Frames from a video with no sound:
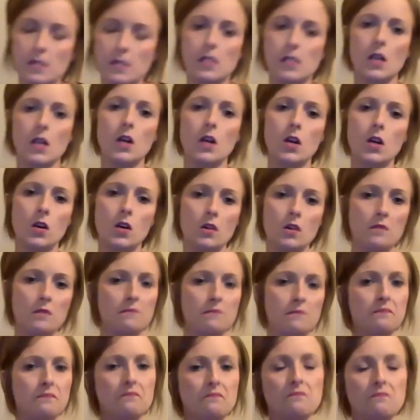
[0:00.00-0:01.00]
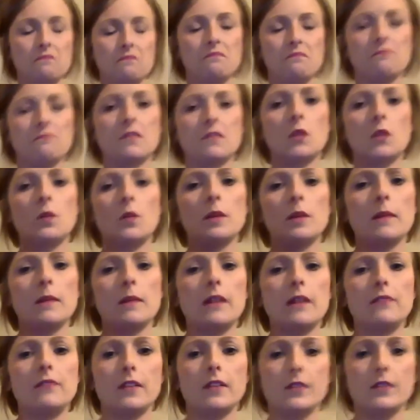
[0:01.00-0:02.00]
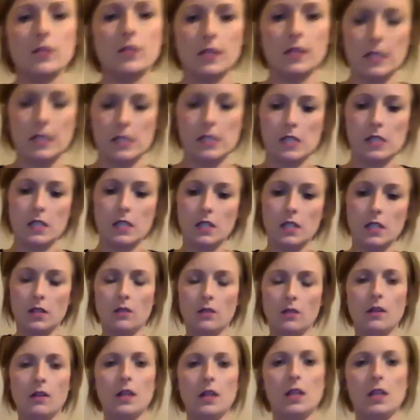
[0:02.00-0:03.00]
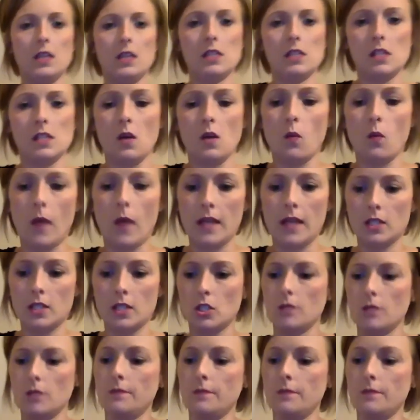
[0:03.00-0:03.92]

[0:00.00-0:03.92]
So one of my favorite things to do is a wedge.